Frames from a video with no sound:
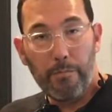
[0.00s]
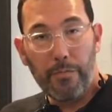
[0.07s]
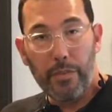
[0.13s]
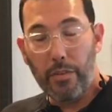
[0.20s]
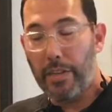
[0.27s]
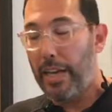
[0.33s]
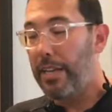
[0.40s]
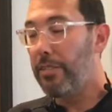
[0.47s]

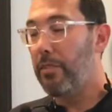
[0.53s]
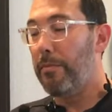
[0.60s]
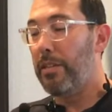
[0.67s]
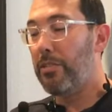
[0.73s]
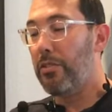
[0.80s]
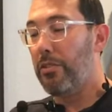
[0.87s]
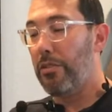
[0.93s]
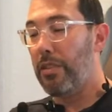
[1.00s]
Okay, so make
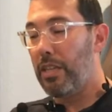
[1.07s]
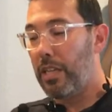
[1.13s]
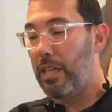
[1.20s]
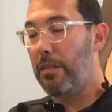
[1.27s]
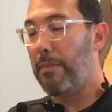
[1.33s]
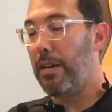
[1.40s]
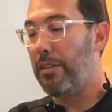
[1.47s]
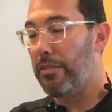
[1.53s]
sure you're thinking
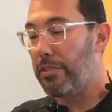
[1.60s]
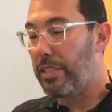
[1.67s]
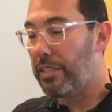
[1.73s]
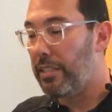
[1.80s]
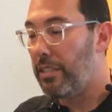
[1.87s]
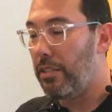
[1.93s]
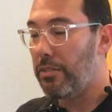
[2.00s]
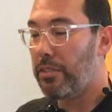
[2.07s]
about your
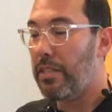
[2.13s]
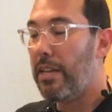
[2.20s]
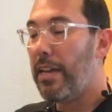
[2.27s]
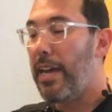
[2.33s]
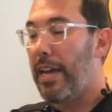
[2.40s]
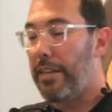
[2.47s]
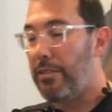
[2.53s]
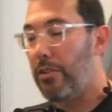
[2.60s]
60 notes
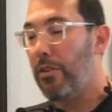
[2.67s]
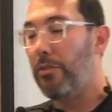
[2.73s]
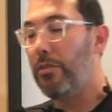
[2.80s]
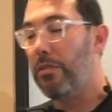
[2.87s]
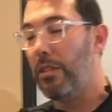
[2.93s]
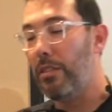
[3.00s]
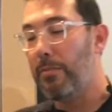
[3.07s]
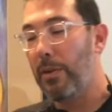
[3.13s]
as you go through
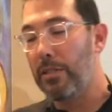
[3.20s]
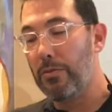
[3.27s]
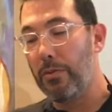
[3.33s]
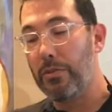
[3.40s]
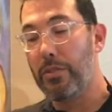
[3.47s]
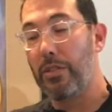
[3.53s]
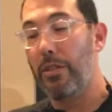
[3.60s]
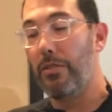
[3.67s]
these buzz
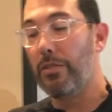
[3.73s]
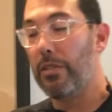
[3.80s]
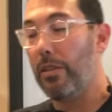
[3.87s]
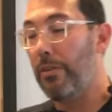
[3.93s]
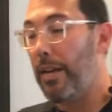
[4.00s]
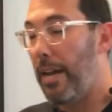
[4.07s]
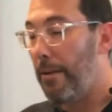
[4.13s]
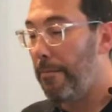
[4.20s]
rolls so you don't slow
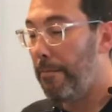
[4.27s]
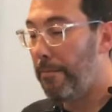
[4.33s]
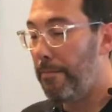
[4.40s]
down.